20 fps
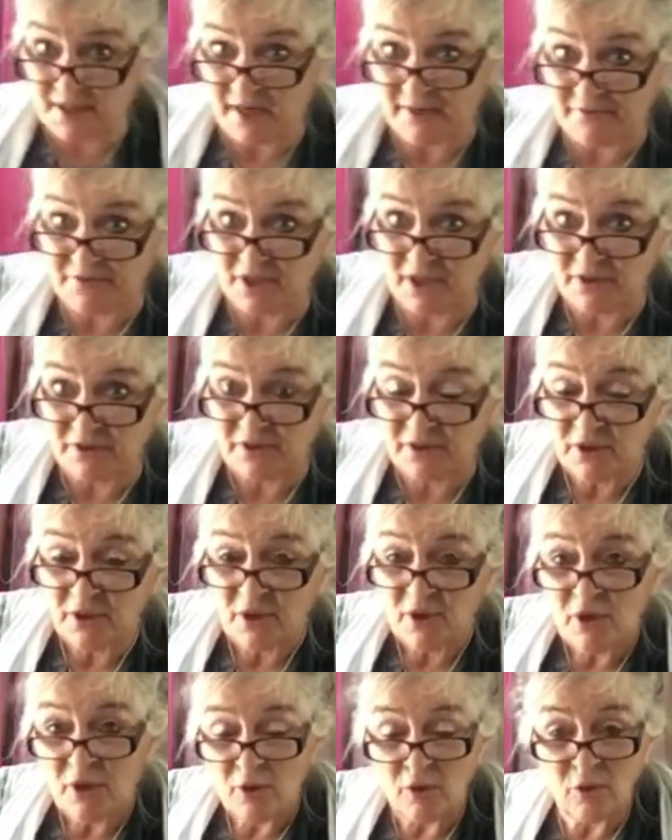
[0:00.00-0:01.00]
I've done,
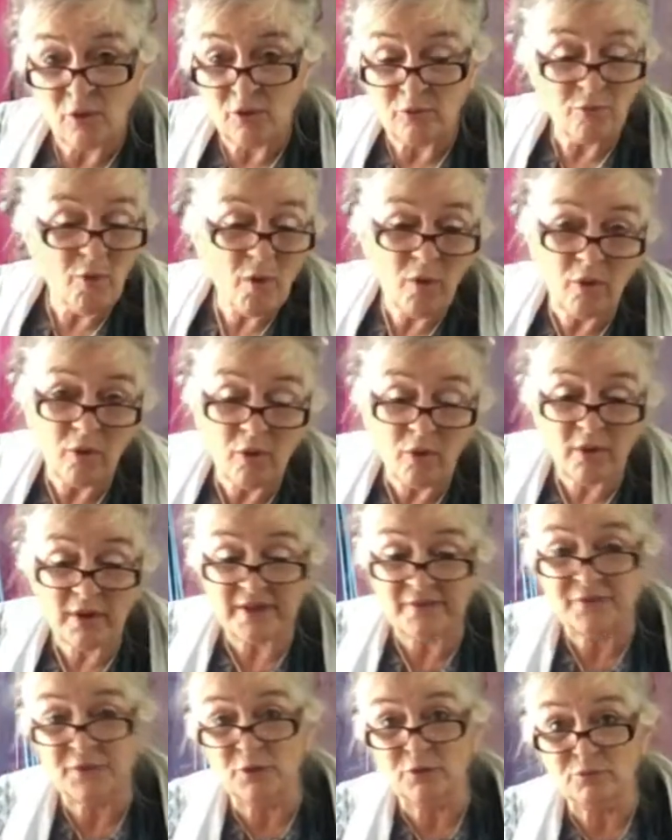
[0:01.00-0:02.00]
or more
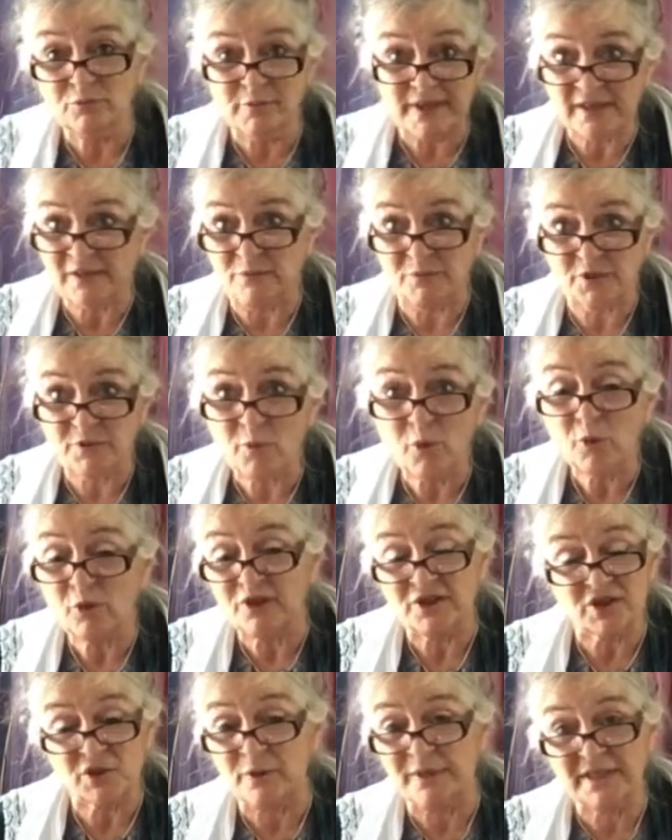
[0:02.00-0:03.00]
if you make them
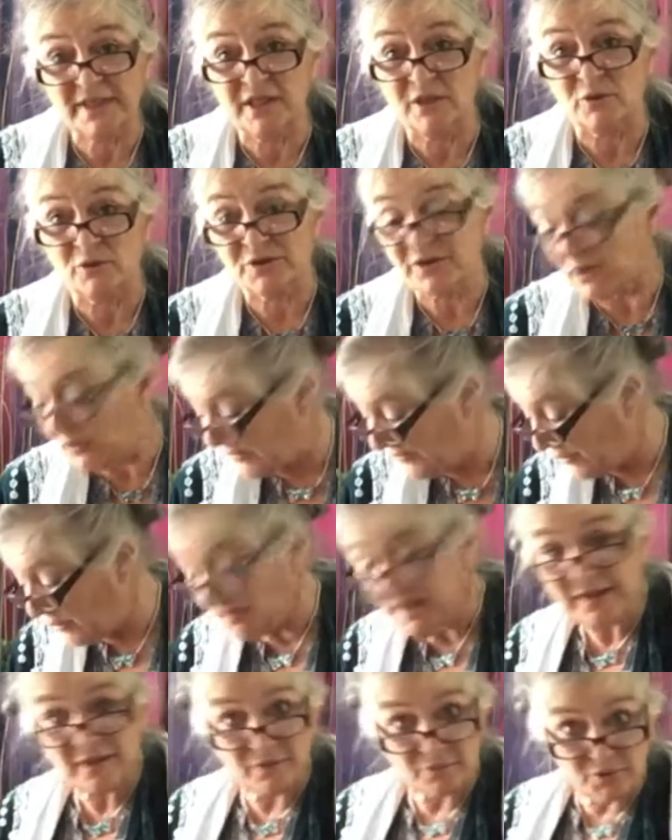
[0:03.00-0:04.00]
smaller, 20 or so if you
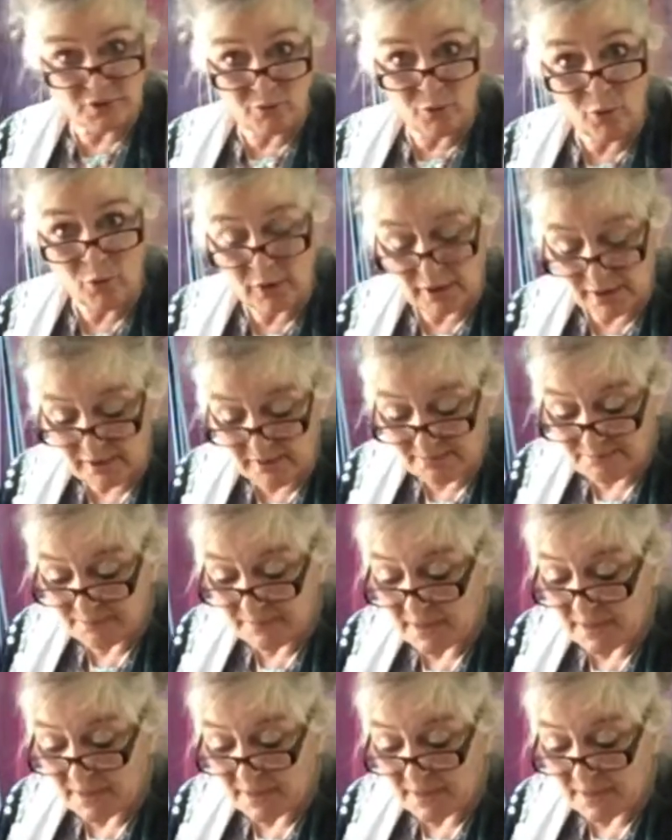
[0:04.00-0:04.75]
make them smaller.